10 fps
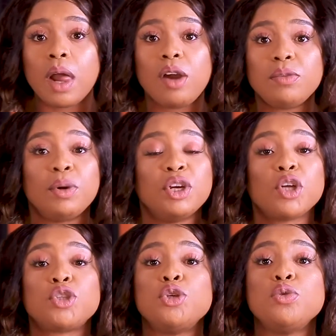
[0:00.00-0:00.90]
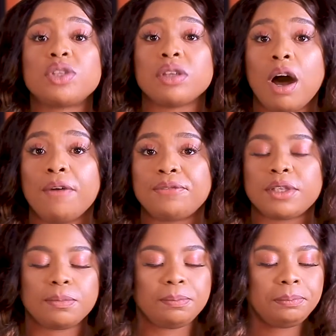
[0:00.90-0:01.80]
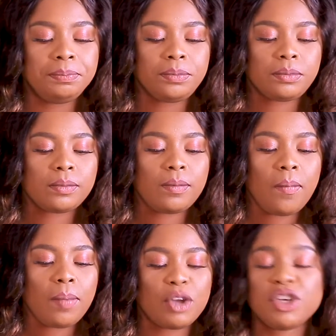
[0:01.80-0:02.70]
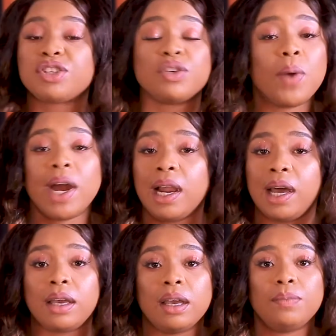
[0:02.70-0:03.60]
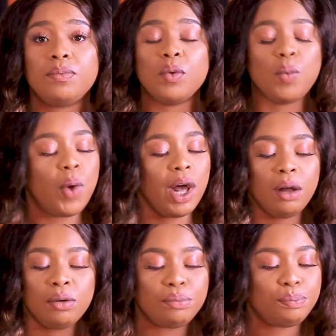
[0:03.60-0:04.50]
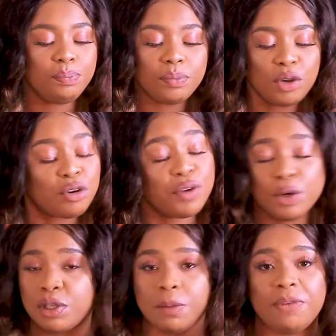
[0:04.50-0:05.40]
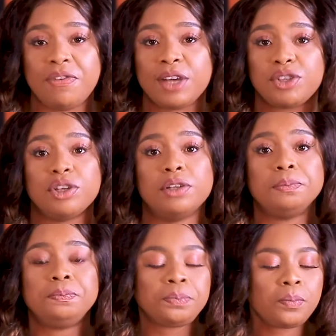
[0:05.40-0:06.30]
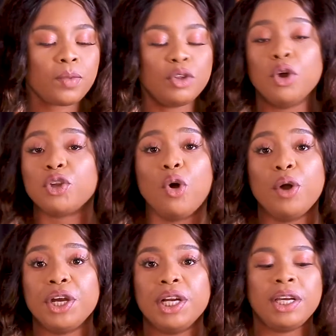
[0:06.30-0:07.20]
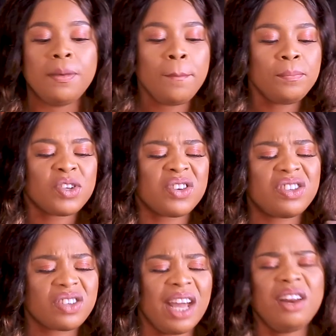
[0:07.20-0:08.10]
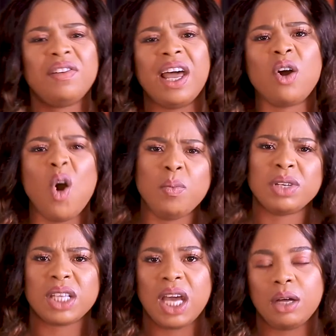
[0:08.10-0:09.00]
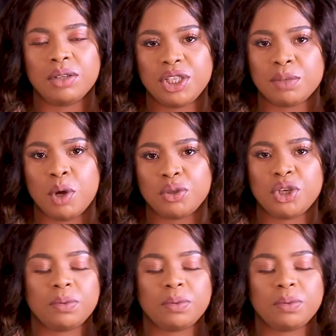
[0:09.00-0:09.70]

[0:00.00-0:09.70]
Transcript: but not too soft. Just the way I like it. Well grilled to perfection, not oily. So it's kind of like almost a healthy small chop.